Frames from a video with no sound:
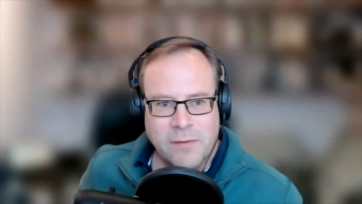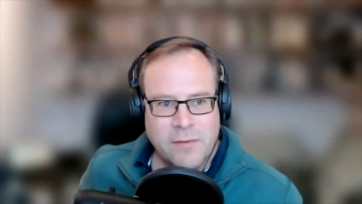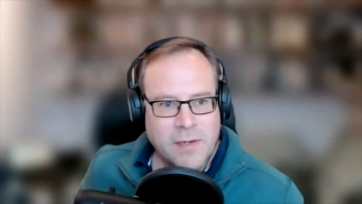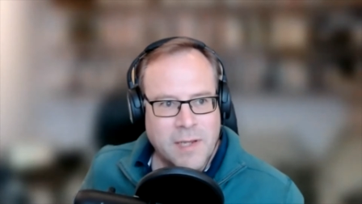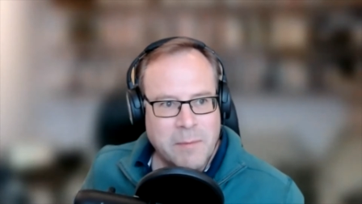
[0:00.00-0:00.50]

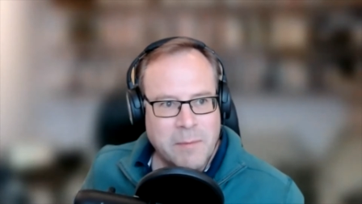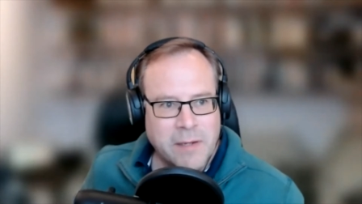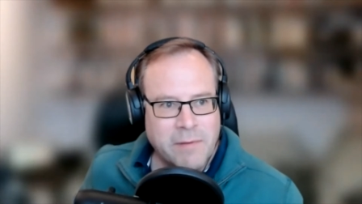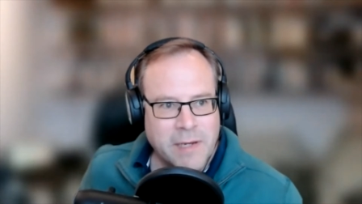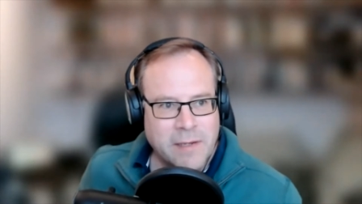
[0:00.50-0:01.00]
I'd come out of
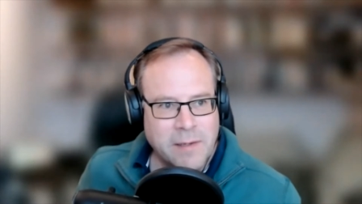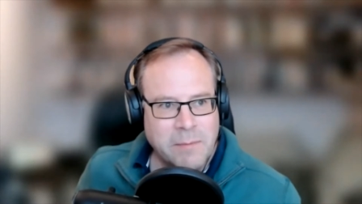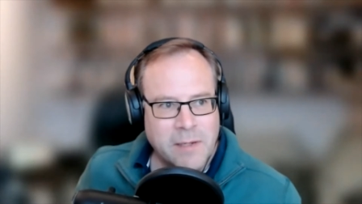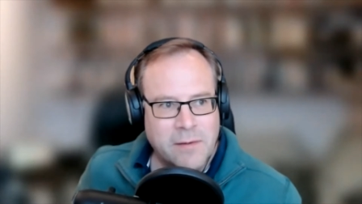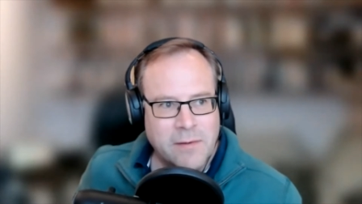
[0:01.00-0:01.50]
academia
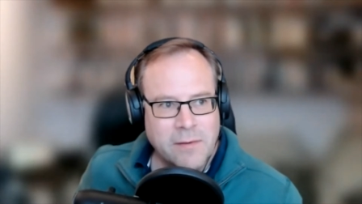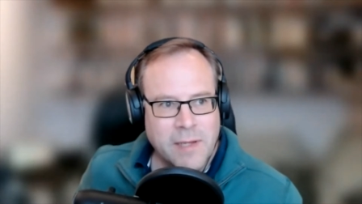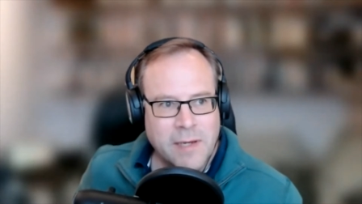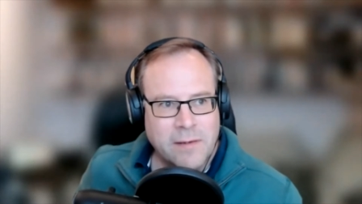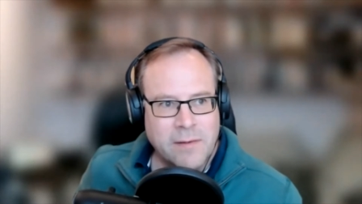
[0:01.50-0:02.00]
to do
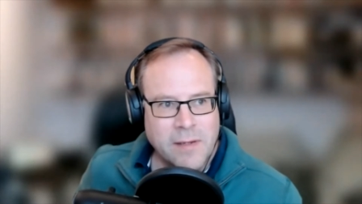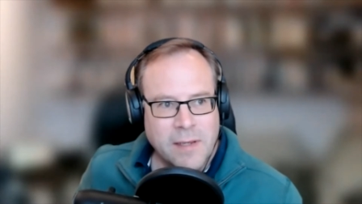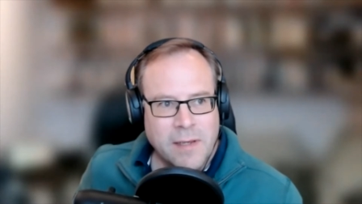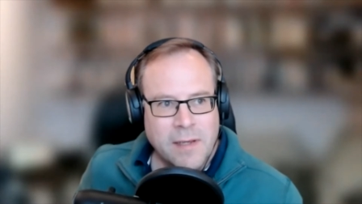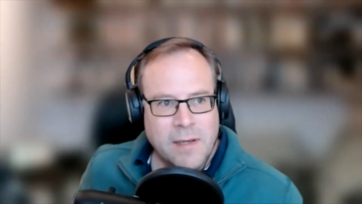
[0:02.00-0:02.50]
that.
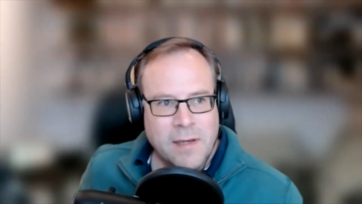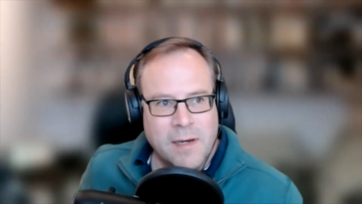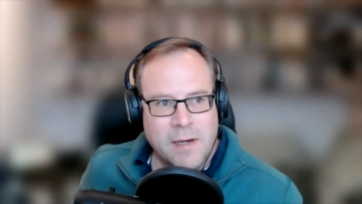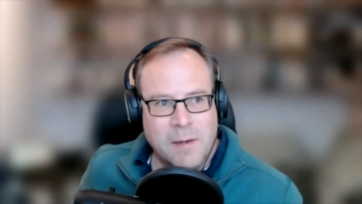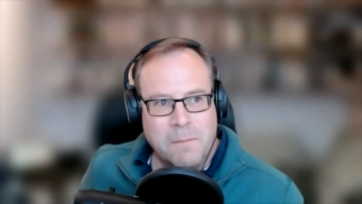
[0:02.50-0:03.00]

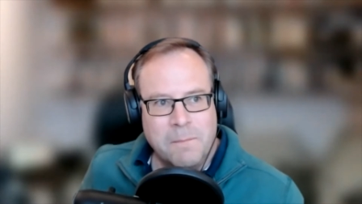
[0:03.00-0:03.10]
Um,